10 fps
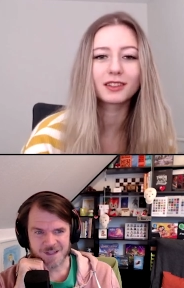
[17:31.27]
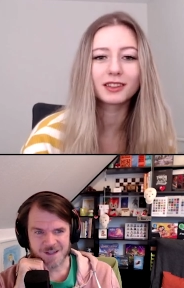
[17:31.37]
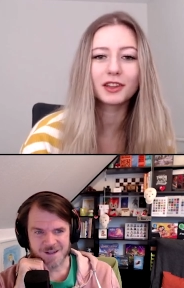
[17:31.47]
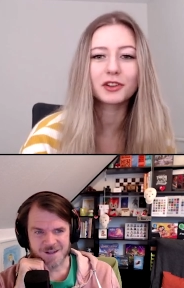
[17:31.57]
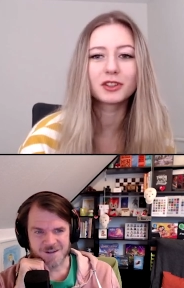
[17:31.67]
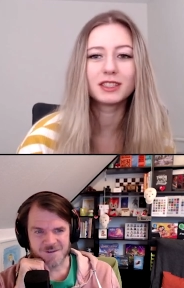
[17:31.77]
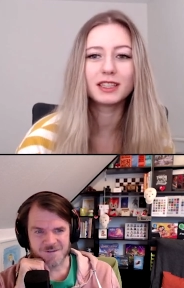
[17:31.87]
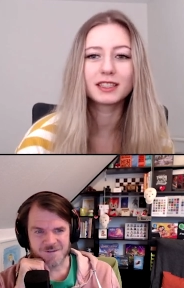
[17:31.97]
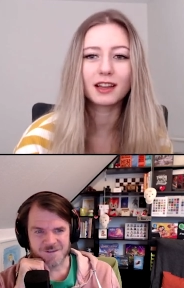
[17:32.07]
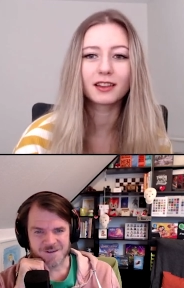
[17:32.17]
Speaker 1: little
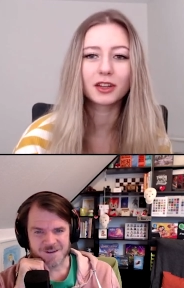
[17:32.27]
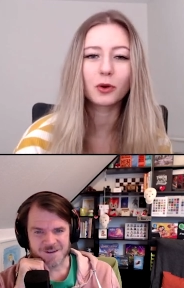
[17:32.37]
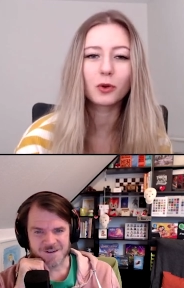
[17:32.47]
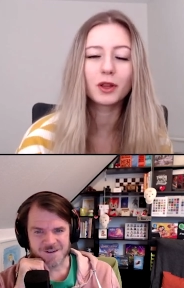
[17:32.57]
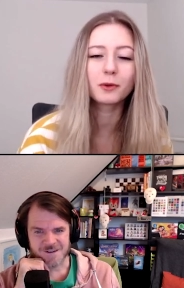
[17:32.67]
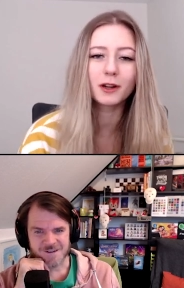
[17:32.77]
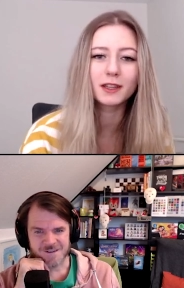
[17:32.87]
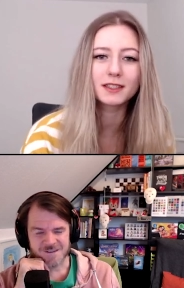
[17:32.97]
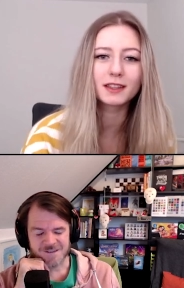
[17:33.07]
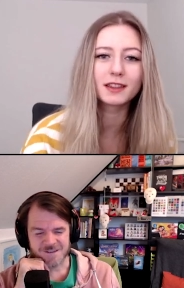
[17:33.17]
detail that only
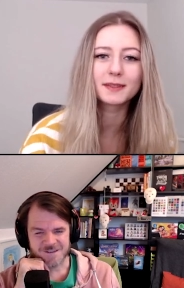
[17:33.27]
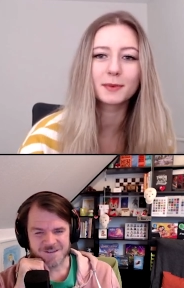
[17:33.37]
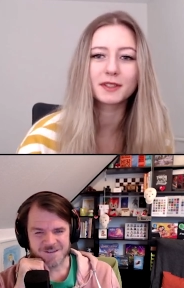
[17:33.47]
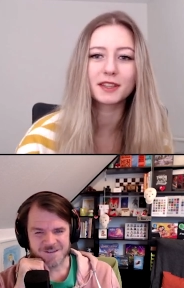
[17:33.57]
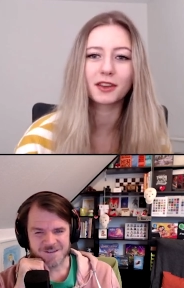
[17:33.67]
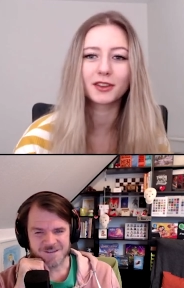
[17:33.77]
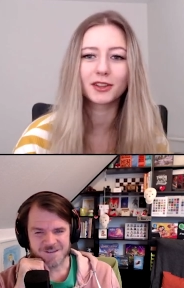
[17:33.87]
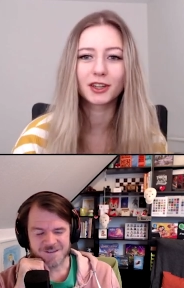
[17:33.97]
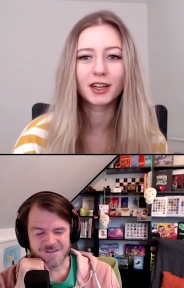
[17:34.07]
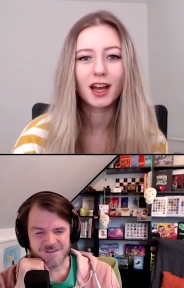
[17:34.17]
works in this
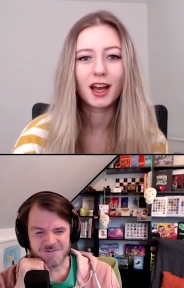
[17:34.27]
particular